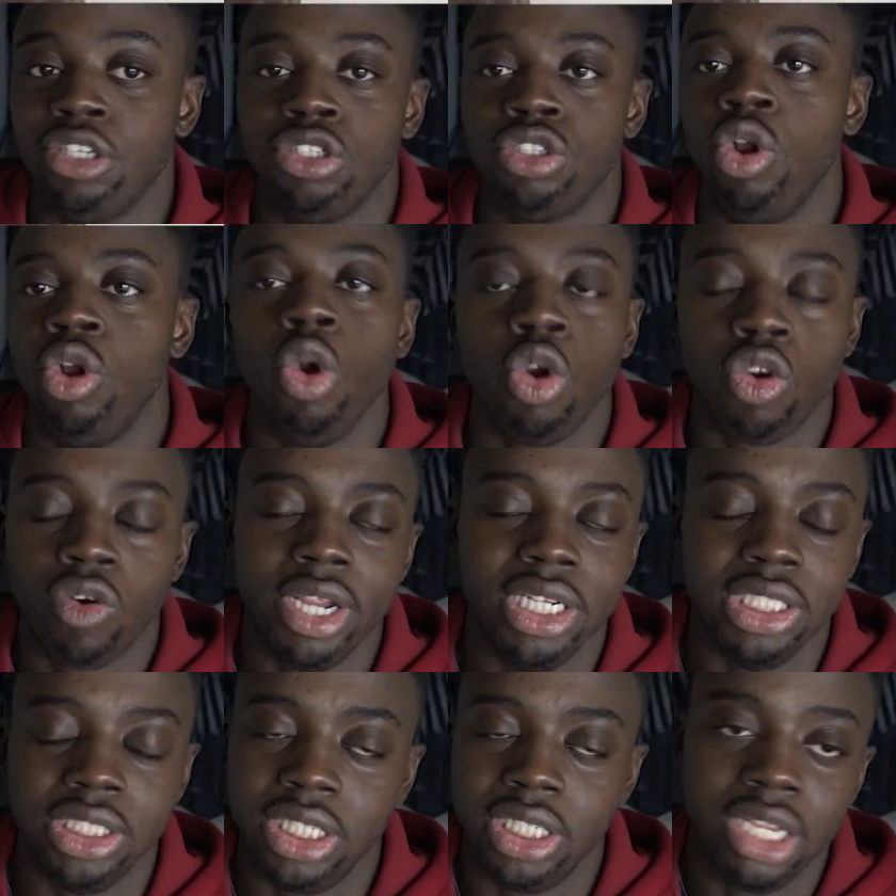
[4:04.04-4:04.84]
just go
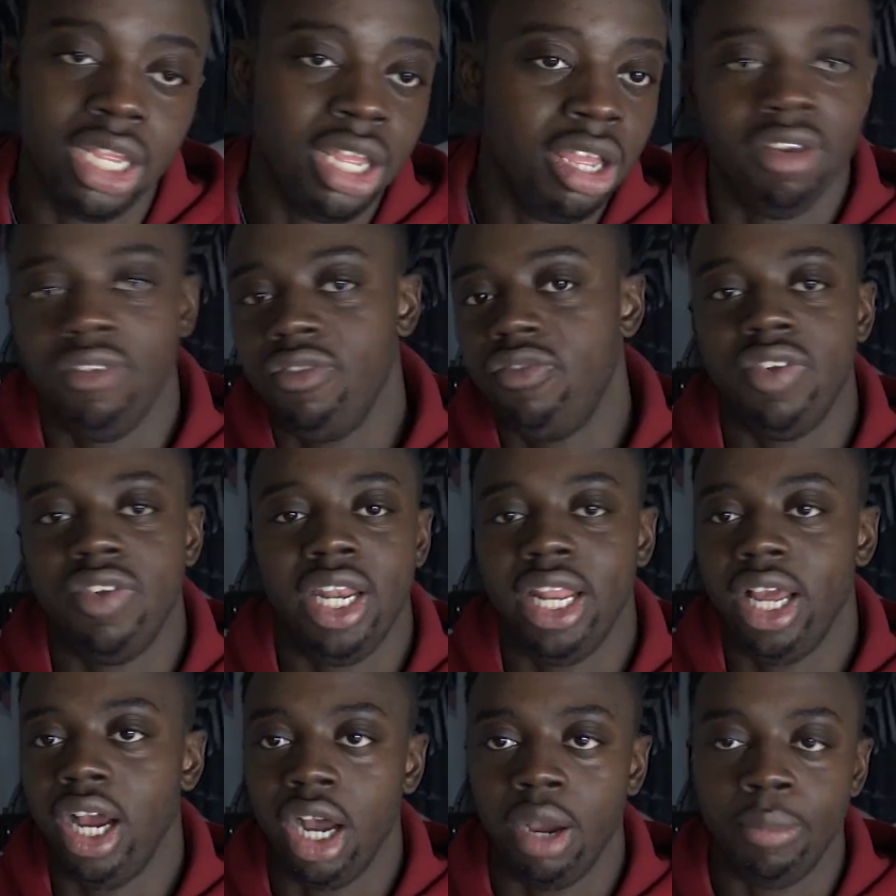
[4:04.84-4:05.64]
crazy, fill
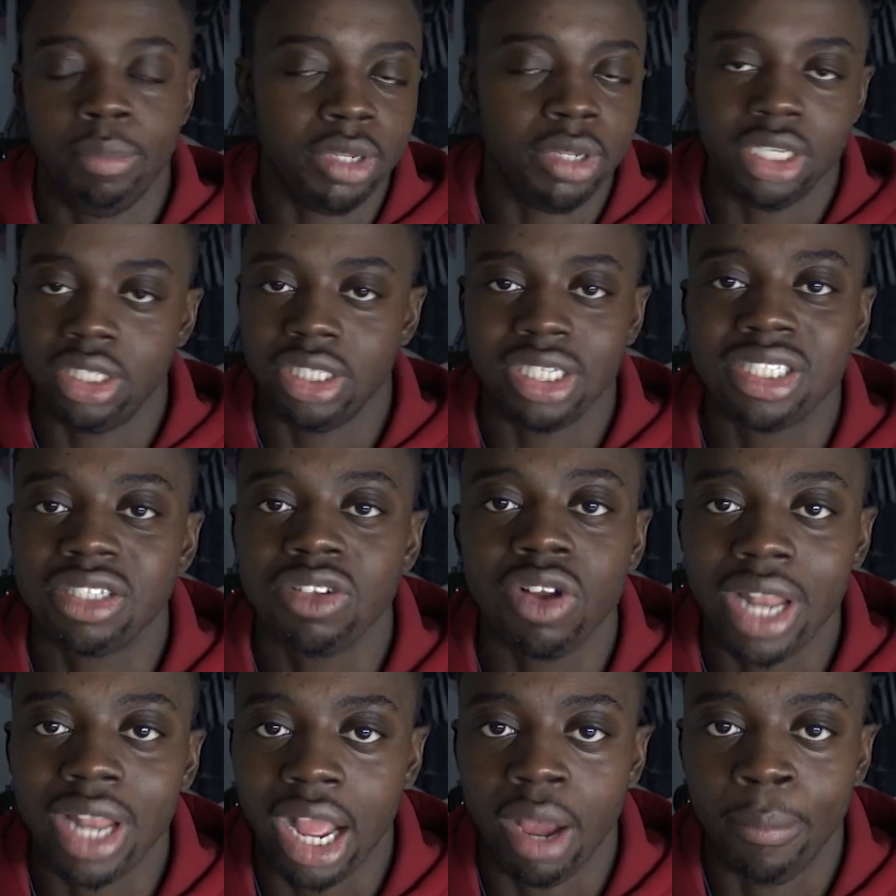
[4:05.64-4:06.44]
it up. This is
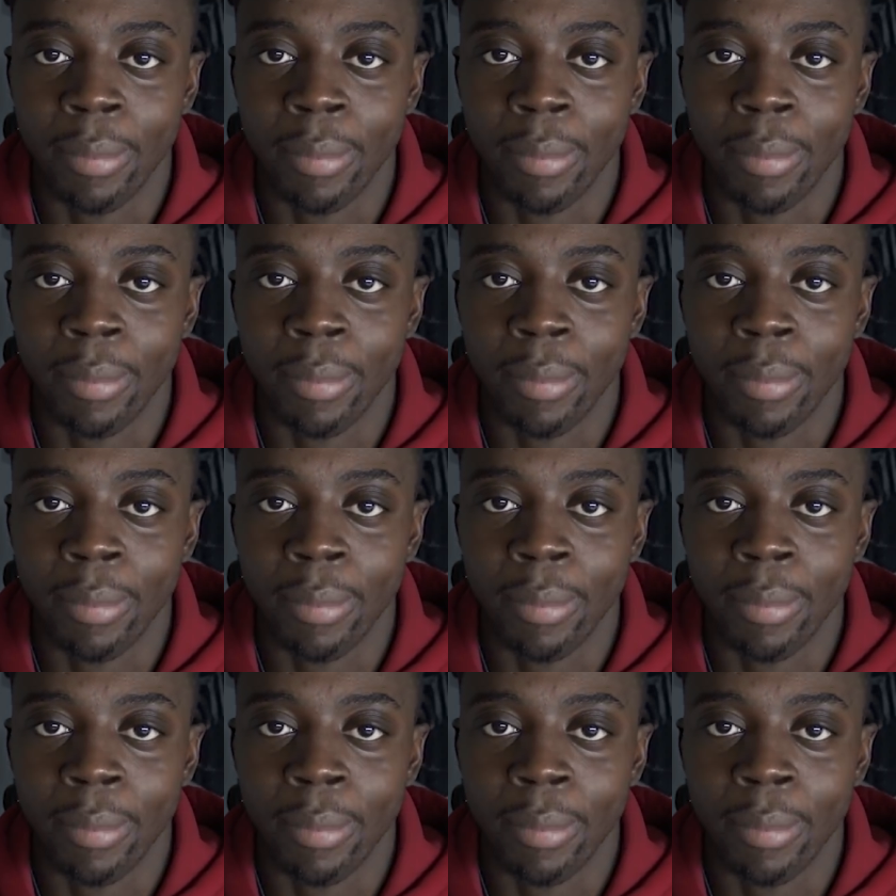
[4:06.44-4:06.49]
not like a